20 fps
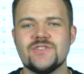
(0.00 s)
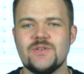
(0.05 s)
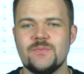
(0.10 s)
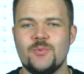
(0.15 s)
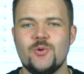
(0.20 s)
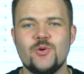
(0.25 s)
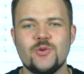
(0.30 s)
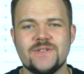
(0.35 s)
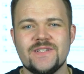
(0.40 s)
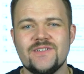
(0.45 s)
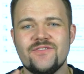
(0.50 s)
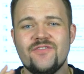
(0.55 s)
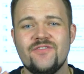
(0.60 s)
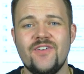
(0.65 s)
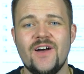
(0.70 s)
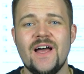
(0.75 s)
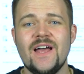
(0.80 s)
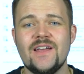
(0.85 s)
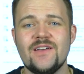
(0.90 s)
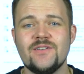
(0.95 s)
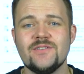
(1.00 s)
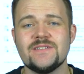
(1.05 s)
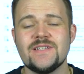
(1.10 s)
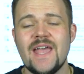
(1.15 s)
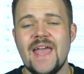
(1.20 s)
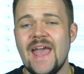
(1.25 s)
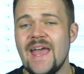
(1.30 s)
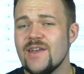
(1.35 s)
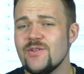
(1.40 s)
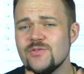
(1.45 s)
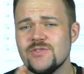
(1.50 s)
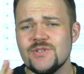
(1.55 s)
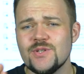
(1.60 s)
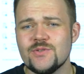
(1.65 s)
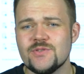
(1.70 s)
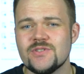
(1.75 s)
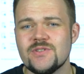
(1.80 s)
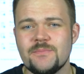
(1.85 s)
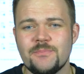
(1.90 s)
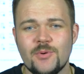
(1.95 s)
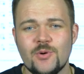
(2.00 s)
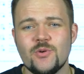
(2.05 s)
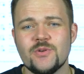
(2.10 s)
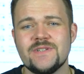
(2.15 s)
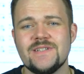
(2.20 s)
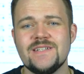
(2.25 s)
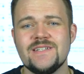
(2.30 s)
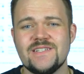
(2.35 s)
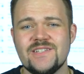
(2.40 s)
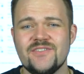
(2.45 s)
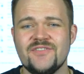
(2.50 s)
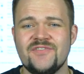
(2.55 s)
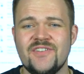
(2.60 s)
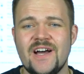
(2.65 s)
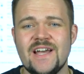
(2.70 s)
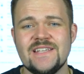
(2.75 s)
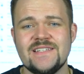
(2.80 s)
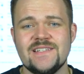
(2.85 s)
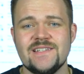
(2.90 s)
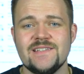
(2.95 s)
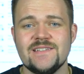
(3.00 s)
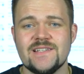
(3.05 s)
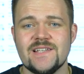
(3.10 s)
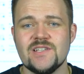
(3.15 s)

supported files and also supported devices